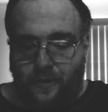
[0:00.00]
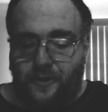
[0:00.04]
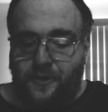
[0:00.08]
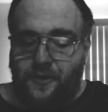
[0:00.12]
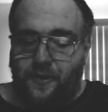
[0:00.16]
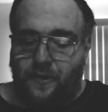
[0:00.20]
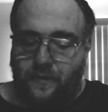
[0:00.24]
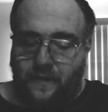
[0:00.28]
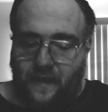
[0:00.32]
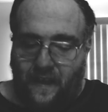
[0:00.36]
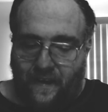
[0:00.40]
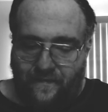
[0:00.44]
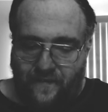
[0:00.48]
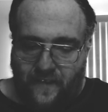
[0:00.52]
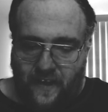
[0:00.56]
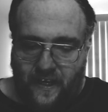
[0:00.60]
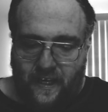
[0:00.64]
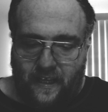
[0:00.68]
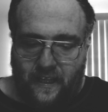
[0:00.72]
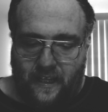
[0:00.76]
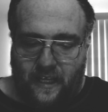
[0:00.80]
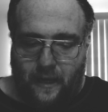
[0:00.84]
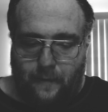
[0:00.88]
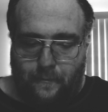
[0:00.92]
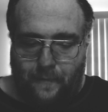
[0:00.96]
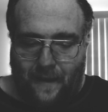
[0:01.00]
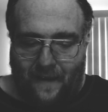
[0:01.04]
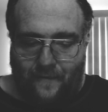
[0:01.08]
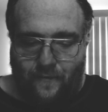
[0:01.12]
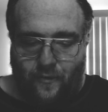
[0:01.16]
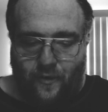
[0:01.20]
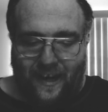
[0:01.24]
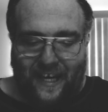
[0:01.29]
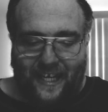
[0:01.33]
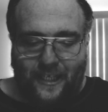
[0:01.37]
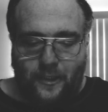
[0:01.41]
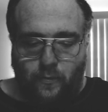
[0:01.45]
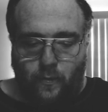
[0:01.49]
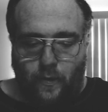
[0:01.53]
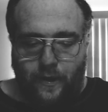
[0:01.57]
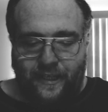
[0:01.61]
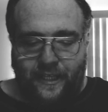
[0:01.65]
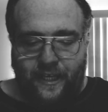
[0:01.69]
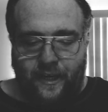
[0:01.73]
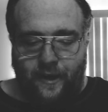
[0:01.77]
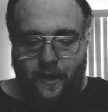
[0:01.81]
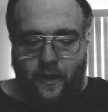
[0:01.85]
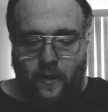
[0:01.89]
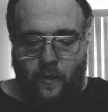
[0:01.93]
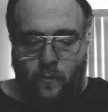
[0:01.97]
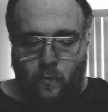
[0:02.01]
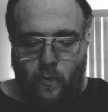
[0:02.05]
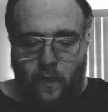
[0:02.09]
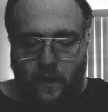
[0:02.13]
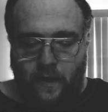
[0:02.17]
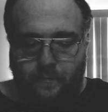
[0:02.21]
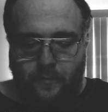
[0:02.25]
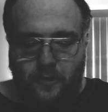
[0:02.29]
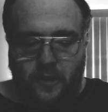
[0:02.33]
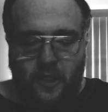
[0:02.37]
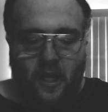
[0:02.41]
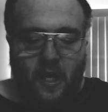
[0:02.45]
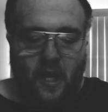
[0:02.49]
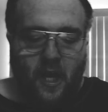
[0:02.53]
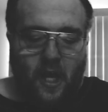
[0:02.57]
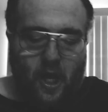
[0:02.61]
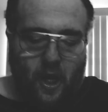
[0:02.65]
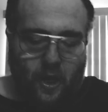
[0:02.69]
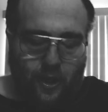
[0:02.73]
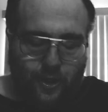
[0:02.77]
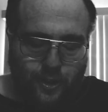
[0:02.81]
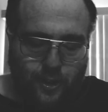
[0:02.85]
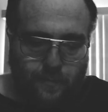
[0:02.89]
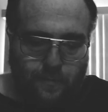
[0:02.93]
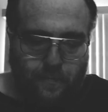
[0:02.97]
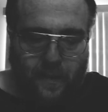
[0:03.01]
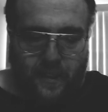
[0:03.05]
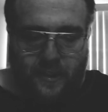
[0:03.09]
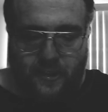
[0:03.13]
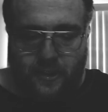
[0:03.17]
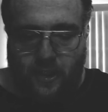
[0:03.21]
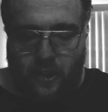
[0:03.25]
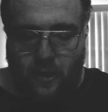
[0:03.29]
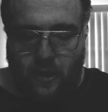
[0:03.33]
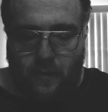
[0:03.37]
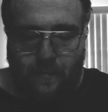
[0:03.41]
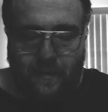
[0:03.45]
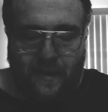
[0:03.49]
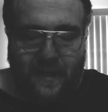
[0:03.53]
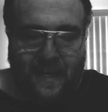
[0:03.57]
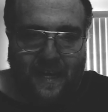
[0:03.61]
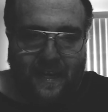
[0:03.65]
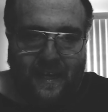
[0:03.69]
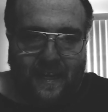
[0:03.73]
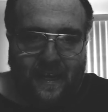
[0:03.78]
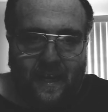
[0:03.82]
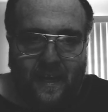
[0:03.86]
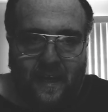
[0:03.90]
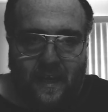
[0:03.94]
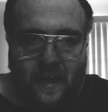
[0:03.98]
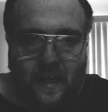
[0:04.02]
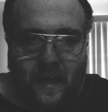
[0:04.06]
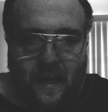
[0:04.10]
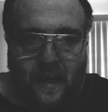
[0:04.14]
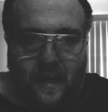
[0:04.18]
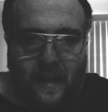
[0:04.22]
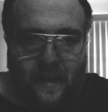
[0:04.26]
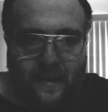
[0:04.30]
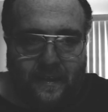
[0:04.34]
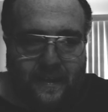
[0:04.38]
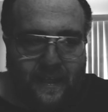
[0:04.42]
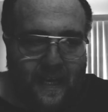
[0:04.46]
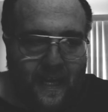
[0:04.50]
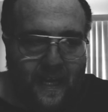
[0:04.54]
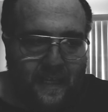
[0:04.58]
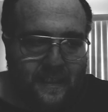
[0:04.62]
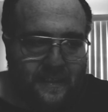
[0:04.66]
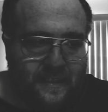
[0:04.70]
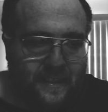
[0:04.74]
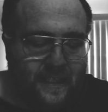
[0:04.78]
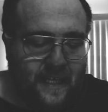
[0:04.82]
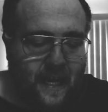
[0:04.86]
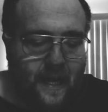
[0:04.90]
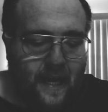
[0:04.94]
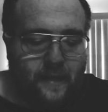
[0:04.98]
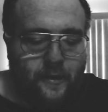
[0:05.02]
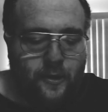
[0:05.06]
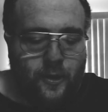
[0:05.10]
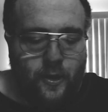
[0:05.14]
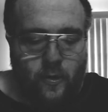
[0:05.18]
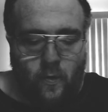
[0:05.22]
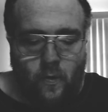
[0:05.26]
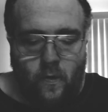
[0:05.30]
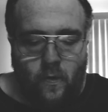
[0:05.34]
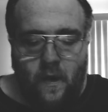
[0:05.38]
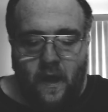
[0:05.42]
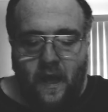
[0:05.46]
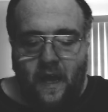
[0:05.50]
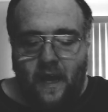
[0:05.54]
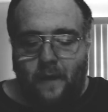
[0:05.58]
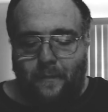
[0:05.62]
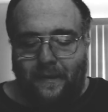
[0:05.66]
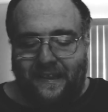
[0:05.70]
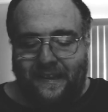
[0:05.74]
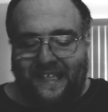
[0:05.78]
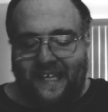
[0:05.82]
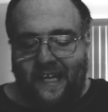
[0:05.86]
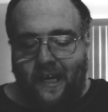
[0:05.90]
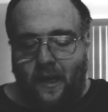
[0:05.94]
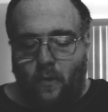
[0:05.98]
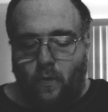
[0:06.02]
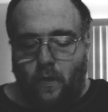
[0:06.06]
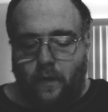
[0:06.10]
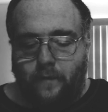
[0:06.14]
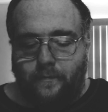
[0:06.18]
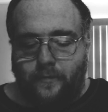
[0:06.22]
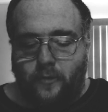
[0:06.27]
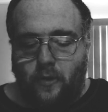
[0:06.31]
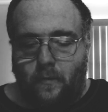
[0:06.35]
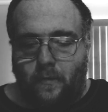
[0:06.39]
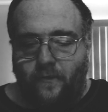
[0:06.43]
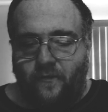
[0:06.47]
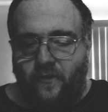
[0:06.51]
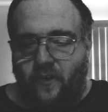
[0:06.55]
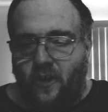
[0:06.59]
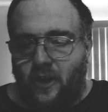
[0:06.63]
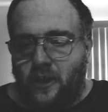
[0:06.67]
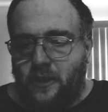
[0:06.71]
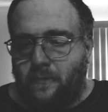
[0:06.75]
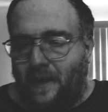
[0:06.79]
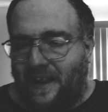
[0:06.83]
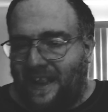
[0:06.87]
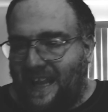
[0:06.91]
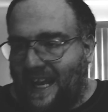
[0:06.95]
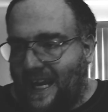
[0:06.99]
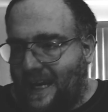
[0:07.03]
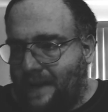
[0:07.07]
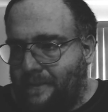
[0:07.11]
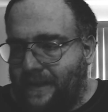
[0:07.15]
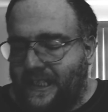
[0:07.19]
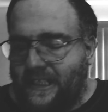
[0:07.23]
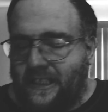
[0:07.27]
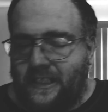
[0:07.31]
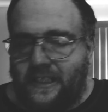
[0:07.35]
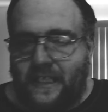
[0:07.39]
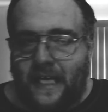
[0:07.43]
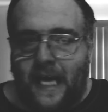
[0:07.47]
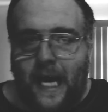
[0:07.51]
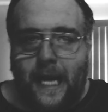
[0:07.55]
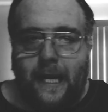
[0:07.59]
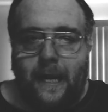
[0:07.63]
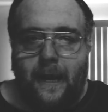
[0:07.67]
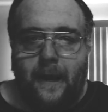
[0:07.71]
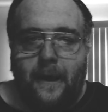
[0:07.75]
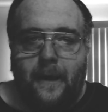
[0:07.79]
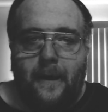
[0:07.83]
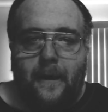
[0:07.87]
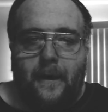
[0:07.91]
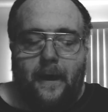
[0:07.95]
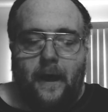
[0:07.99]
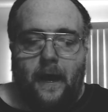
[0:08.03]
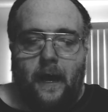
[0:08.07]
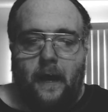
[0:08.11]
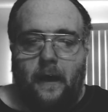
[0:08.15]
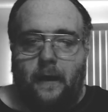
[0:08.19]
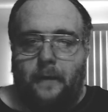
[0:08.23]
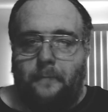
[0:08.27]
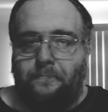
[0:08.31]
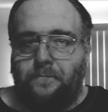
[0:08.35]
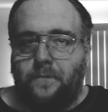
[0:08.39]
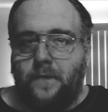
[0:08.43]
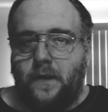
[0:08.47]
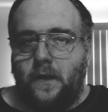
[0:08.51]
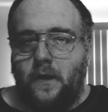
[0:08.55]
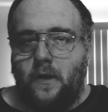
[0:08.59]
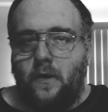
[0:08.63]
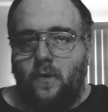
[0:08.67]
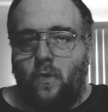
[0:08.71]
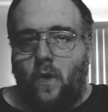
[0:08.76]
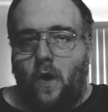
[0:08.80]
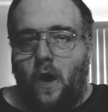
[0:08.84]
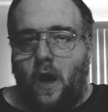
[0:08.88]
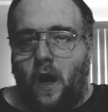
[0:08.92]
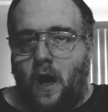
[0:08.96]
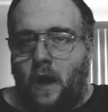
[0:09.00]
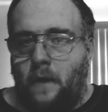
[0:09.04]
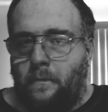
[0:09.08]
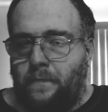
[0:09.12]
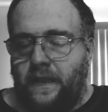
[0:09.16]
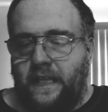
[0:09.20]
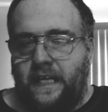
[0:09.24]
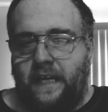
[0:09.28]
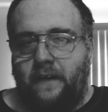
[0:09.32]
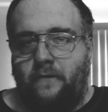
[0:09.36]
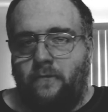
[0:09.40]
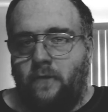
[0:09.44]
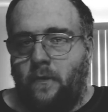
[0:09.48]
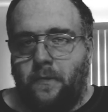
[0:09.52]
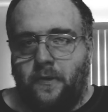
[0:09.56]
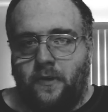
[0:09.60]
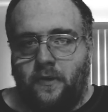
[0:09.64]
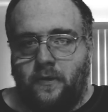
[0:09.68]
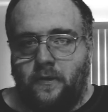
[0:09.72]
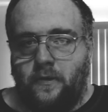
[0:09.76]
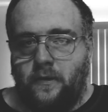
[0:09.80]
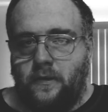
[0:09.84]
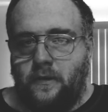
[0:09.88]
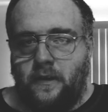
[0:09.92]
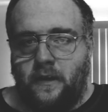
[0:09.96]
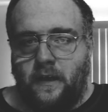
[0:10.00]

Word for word: So definitely can keep an eye for next one. Darion Williams also plays a little bit on the uh, DN side too, but Darion Williams, Homewood Flossmoor, like him inside, um, unbelievable.